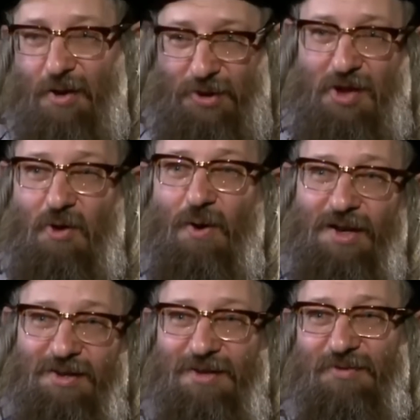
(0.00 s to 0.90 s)
we could go
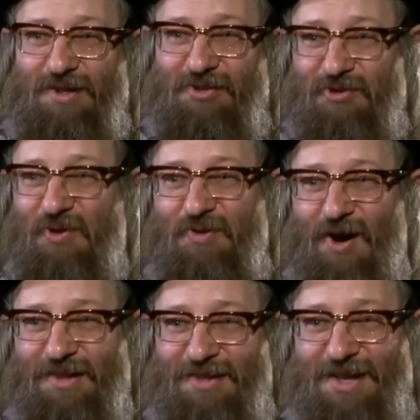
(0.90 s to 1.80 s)
on and live and serve
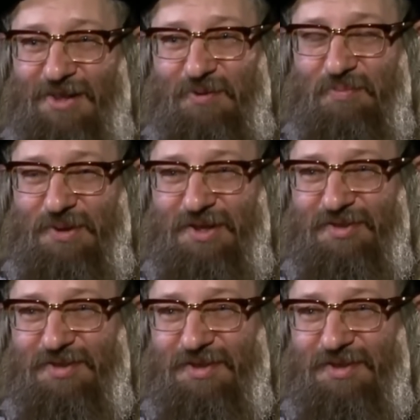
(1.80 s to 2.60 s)
God together in peace.